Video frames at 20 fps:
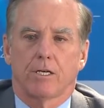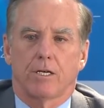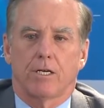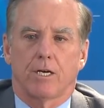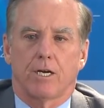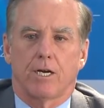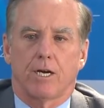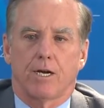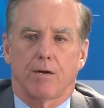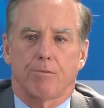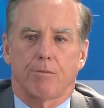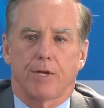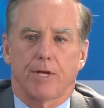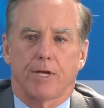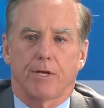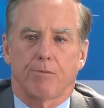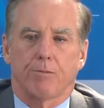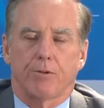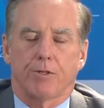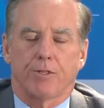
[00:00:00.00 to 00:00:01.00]

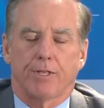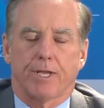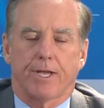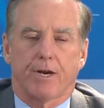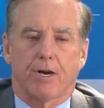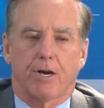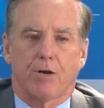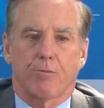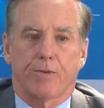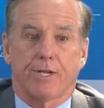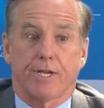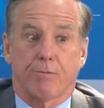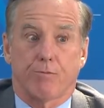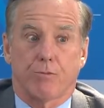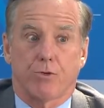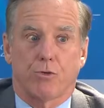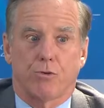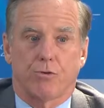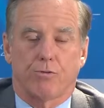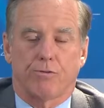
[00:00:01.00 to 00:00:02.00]
But they are being
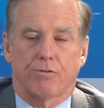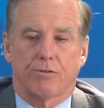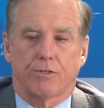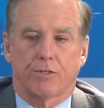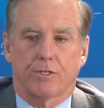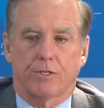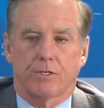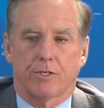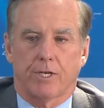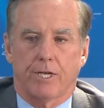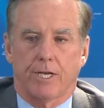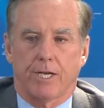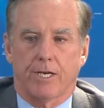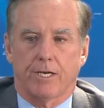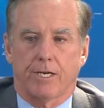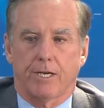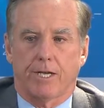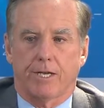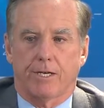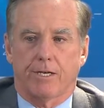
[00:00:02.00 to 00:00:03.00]
moved,
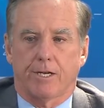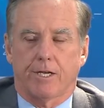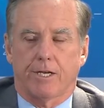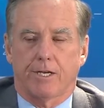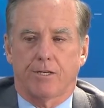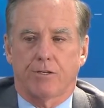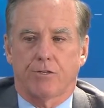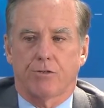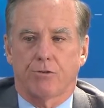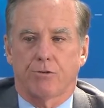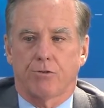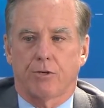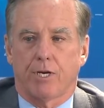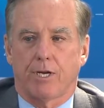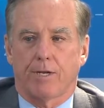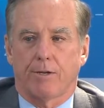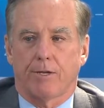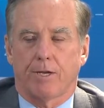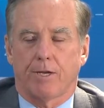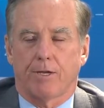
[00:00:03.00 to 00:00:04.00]
and
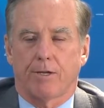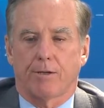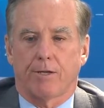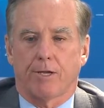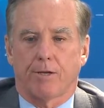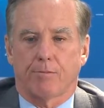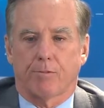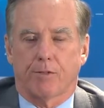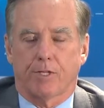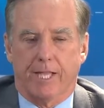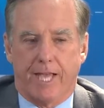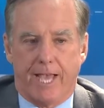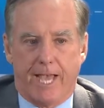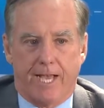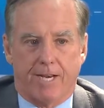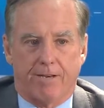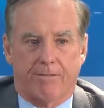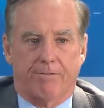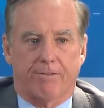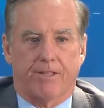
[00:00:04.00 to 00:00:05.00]
I'm
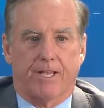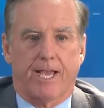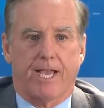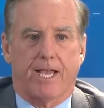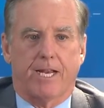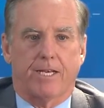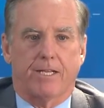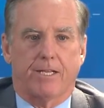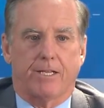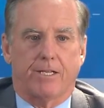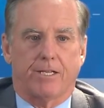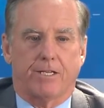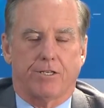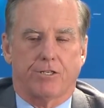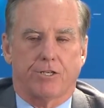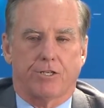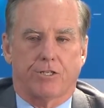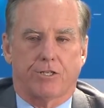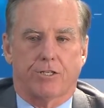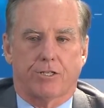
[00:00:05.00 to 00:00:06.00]
glad of that.
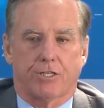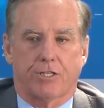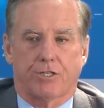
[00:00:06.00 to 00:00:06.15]
It's just that